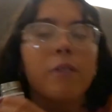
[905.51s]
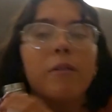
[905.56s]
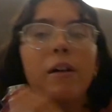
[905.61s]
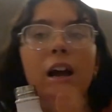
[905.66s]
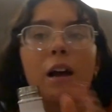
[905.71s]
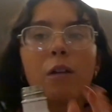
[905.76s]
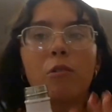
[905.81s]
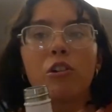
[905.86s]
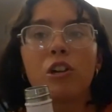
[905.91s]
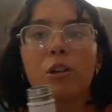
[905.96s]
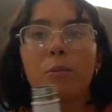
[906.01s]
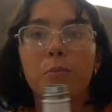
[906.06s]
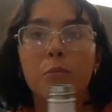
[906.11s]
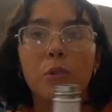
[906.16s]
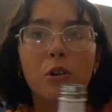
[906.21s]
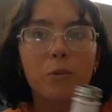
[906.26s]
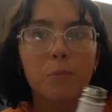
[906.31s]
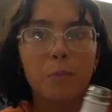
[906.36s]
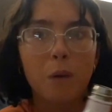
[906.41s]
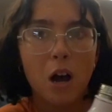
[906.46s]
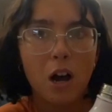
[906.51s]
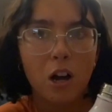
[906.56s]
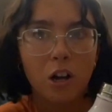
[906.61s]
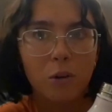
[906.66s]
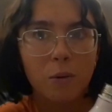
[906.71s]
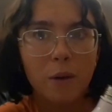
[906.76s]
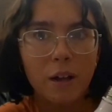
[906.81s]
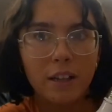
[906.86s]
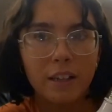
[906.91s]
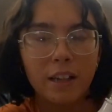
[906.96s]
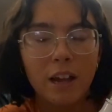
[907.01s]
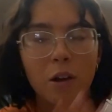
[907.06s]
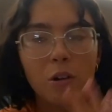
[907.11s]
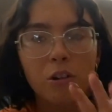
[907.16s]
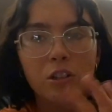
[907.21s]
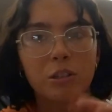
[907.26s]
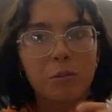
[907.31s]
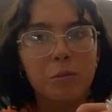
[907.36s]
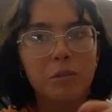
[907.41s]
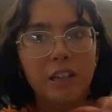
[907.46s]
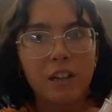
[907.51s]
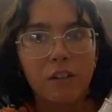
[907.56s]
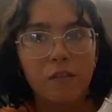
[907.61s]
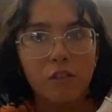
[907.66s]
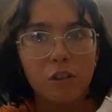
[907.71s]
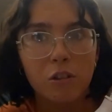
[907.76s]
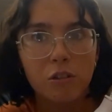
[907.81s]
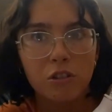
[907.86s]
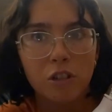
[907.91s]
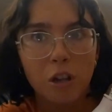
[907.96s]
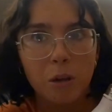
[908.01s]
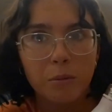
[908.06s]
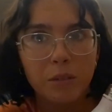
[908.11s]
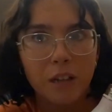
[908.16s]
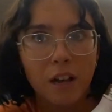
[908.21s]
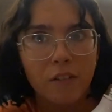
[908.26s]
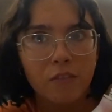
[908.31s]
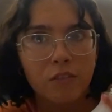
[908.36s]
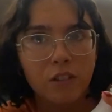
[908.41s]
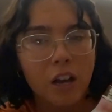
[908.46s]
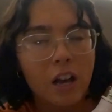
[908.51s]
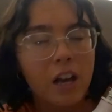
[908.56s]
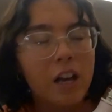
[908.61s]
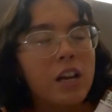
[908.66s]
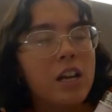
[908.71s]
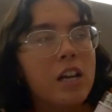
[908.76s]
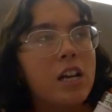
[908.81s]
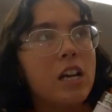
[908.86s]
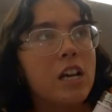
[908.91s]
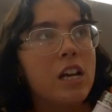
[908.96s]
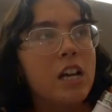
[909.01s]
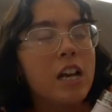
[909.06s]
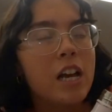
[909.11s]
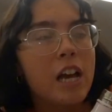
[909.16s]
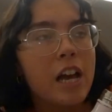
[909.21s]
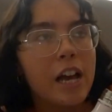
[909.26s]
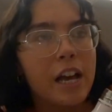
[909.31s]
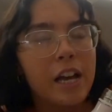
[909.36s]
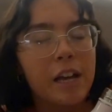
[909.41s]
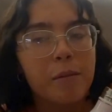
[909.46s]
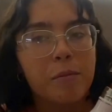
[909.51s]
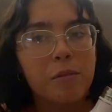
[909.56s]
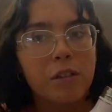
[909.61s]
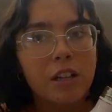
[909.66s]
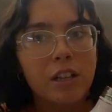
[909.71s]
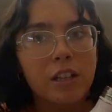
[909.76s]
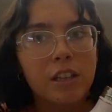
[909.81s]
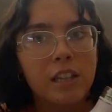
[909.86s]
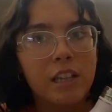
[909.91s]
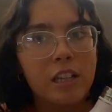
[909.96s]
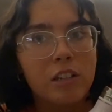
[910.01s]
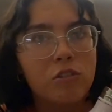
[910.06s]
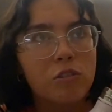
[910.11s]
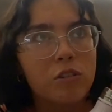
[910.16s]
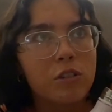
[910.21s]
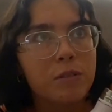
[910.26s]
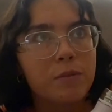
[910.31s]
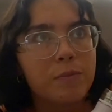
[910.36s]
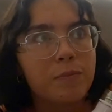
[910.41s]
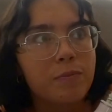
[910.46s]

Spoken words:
right, I'm gonna book Parkwell now because it was like a few stops after the cathedral,